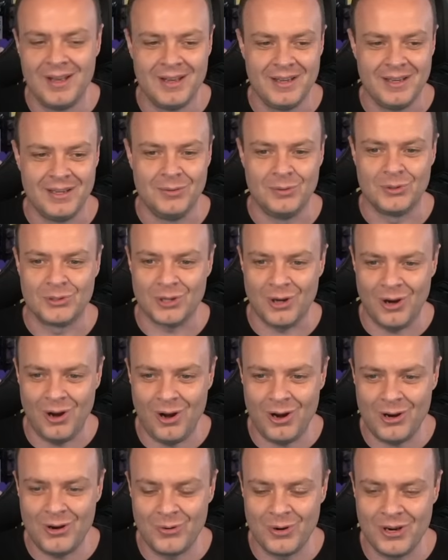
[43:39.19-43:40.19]
He was
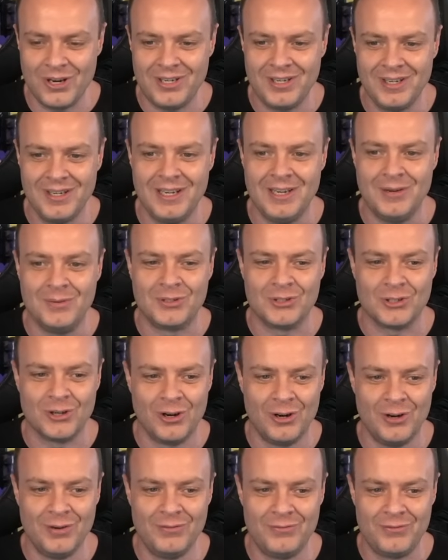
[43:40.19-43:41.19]
awkward, he was
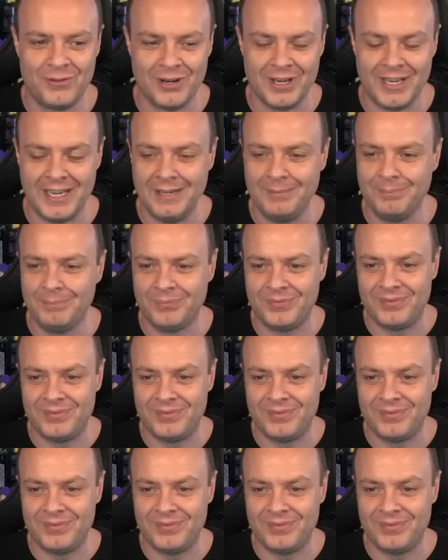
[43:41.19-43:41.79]
unfunny,